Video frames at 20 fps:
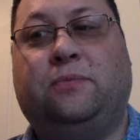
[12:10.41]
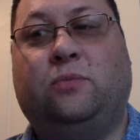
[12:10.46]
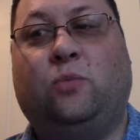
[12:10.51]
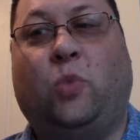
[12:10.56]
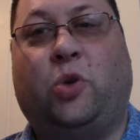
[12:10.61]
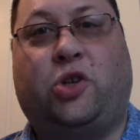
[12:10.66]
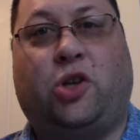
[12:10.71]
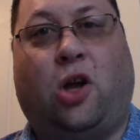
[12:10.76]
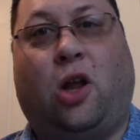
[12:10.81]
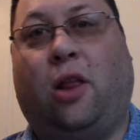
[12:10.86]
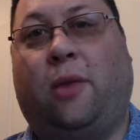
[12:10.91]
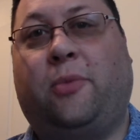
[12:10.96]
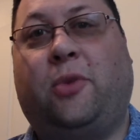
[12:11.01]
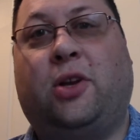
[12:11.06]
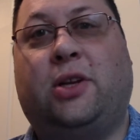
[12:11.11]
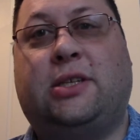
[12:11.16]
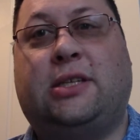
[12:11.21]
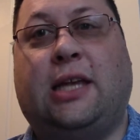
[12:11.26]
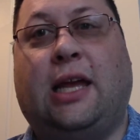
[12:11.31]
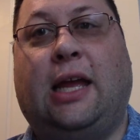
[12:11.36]
which all I'm going
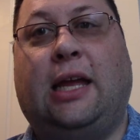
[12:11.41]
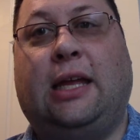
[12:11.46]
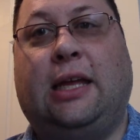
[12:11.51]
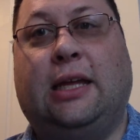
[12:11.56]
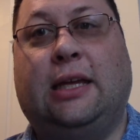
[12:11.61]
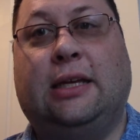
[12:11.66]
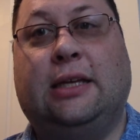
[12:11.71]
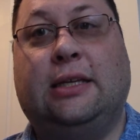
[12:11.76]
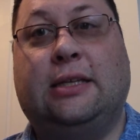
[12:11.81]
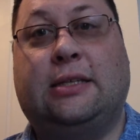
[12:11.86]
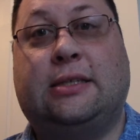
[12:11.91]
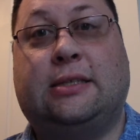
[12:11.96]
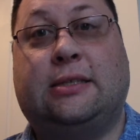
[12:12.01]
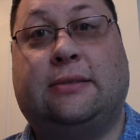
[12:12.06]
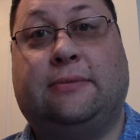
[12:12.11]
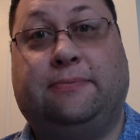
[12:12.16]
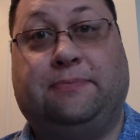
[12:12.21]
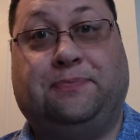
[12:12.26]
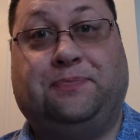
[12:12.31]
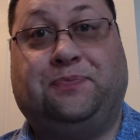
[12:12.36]
to say
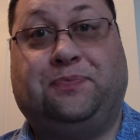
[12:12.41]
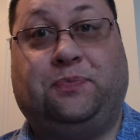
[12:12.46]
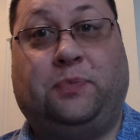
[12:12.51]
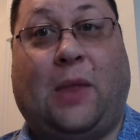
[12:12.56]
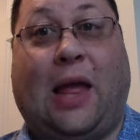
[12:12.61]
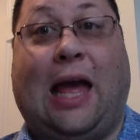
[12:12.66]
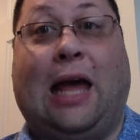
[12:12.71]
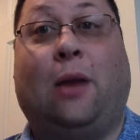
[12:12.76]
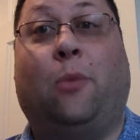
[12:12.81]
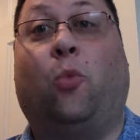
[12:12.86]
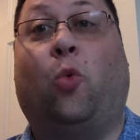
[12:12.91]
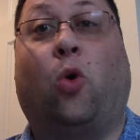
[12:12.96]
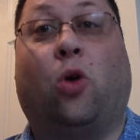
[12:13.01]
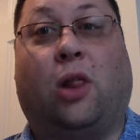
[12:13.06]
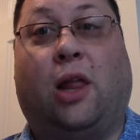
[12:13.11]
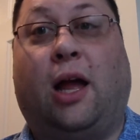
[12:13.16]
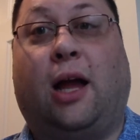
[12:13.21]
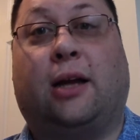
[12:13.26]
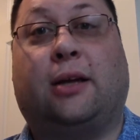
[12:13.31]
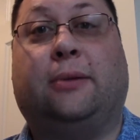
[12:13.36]
is Adam
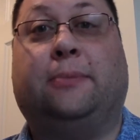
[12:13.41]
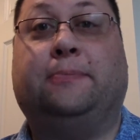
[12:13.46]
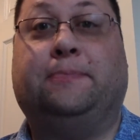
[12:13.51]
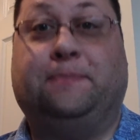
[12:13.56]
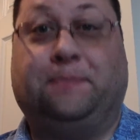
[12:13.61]
Warlock.